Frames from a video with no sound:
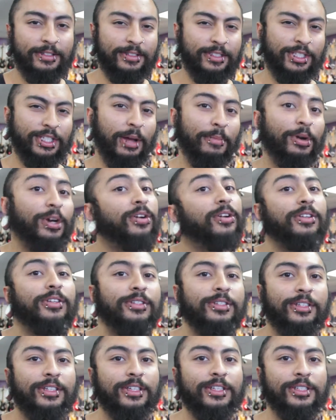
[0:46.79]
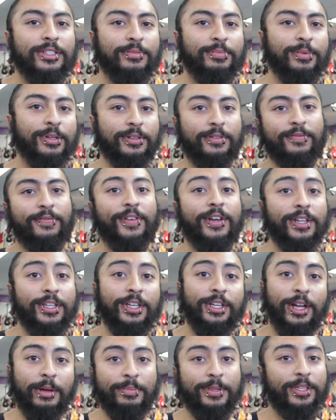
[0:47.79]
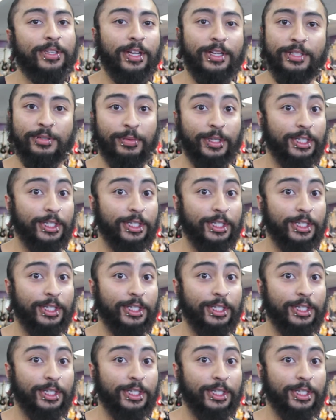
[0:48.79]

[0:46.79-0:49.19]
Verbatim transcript: summer because we're finishing up the touches.